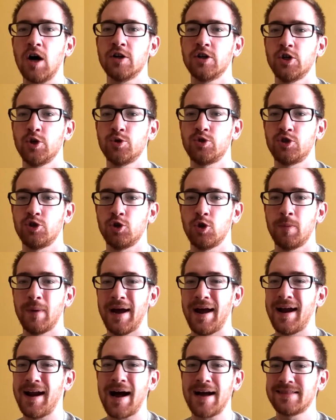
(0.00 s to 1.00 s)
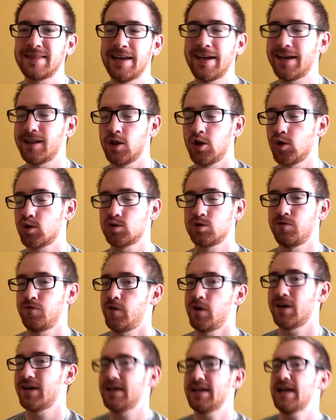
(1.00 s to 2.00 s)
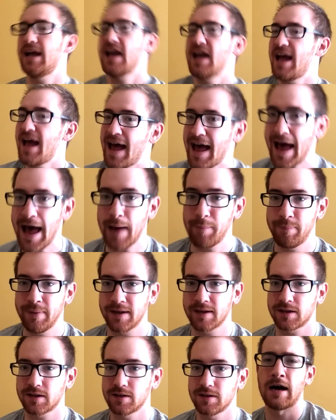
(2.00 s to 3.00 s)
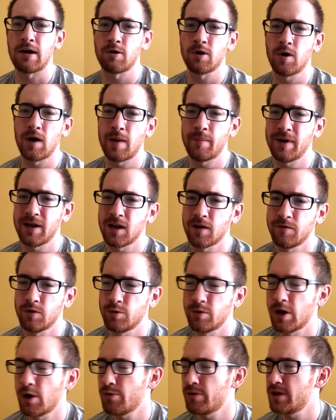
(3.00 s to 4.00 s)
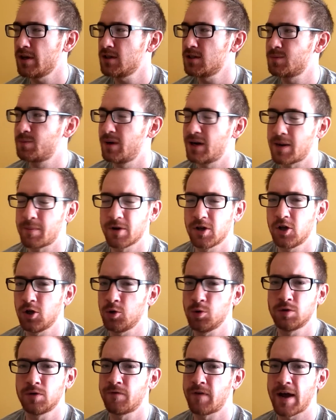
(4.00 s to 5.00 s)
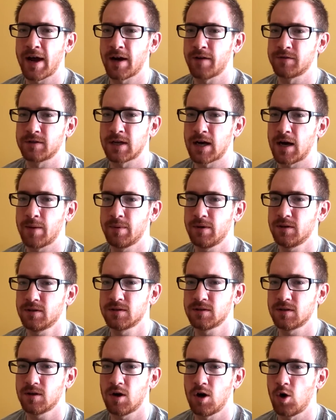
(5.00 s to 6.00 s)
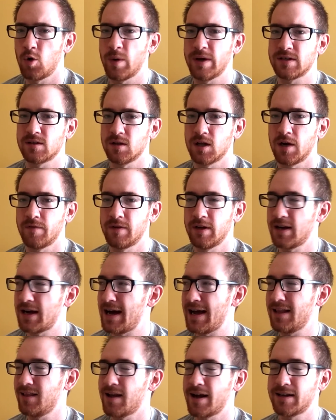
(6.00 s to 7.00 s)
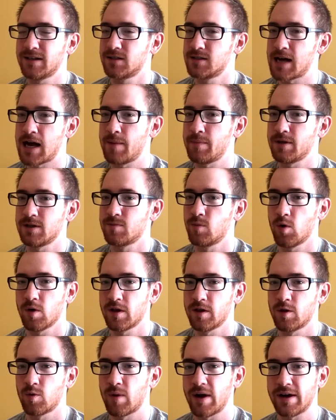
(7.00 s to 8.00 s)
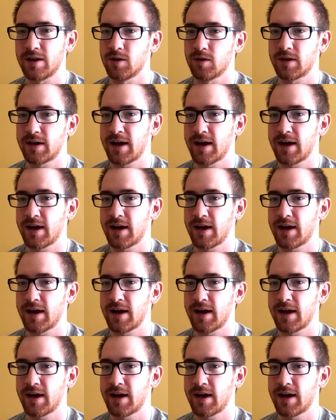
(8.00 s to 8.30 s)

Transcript: on YouTube, and I think it looks fucking epic. I don't know how many of you know this, but I'm a huge fan of zombies. Always loved it. I liked zombies more than the regular